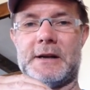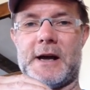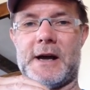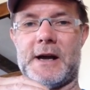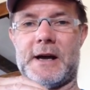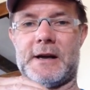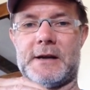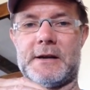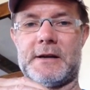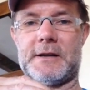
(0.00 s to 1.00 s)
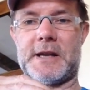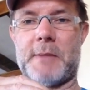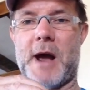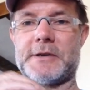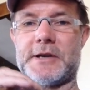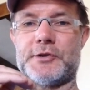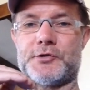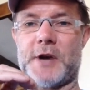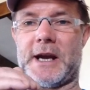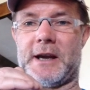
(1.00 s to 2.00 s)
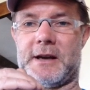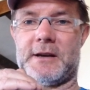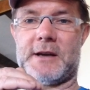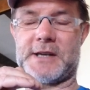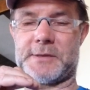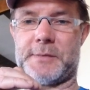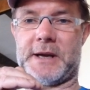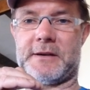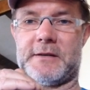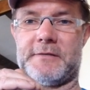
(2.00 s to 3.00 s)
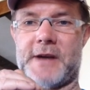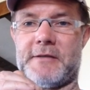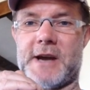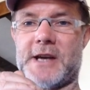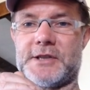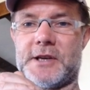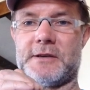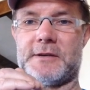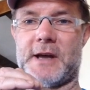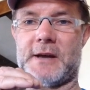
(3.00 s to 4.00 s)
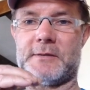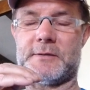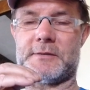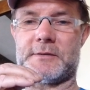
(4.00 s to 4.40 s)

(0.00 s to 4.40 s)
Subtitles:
the amount you drink has a big variation. That